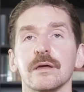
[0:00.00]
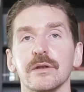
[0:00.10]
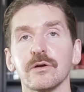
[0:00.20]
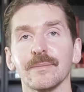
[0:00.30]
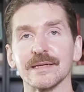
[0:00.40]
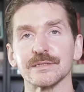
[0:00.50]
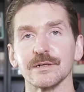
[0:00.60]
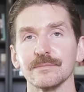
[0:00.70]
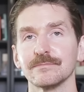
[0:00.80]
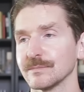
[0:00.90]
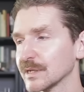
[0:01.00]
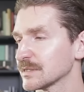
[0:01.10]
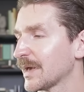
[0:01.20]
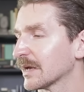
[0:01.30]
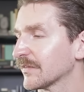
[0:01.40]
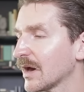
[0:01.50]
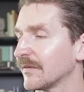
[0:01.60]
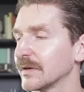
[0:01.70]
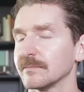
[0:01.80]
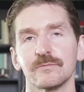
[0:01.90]
Neuromancer, plus a bag of
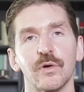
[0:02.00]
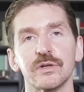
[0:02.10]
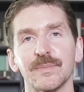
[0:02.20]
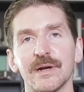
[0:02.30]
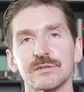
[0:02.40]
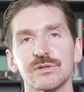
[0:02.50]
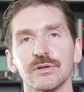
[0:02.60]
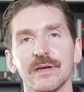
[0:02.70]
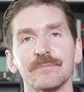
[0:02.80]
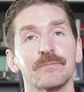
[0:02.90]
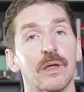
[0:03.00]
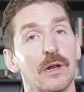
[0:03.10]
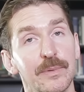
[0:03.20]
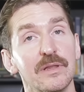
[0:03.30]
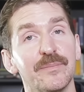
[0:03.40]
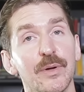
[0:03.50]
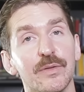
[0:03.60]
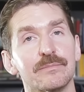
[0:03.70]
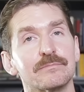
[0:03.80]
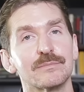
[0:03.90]
coffee, roasted by yours truly, and I hope you love
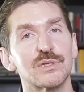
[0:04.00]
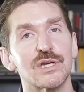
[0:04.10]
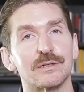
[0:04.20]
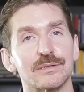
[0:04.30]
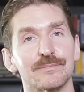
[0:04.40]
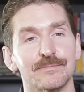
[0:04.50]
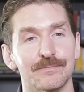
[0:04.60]
both. Cheers.